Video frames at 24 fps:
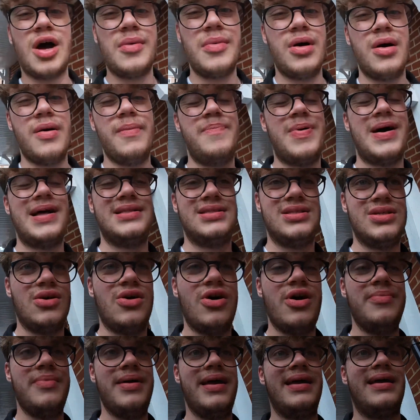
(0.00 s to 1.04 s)
come at a bad
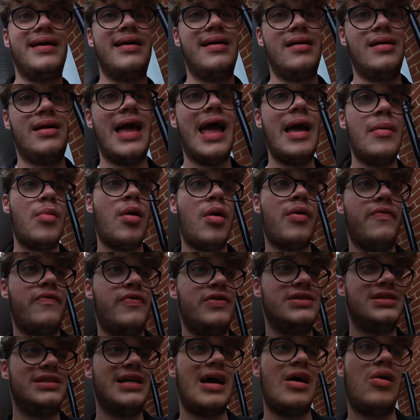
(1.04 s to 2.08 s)
time. It came up for
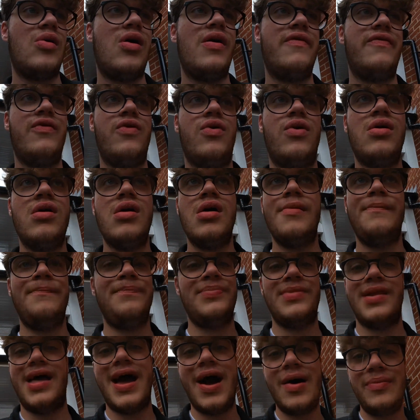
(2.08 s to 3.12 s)
sale. I thought,
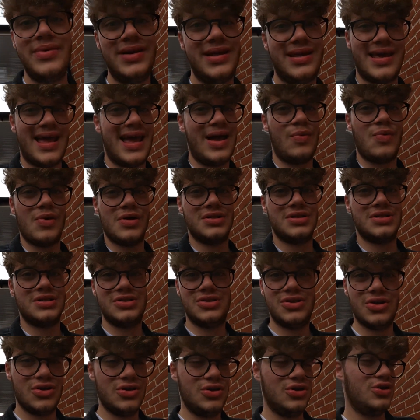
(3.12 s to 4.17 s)
how many K1s
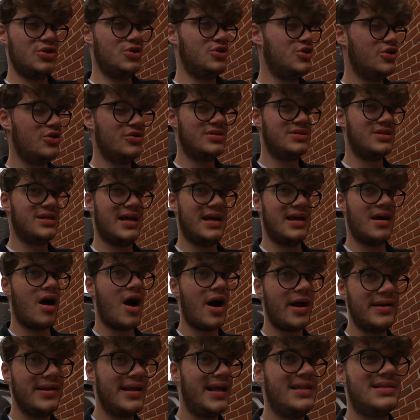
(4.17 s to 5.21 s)
do you see?
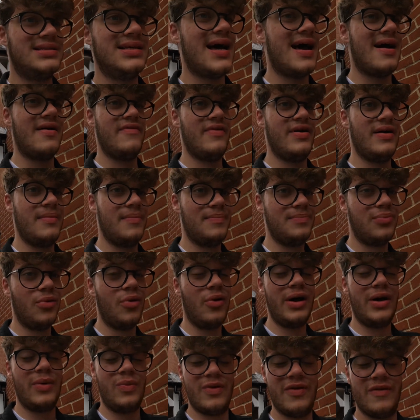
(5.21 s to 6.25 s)
I need to have it.
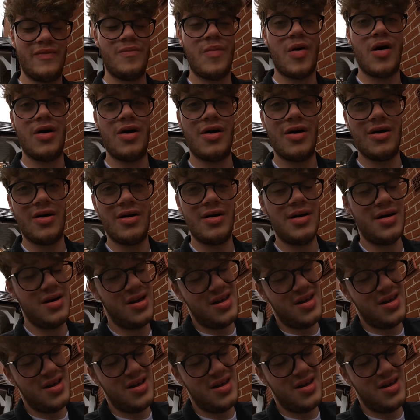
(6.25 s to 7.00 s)
Bought it with my heart.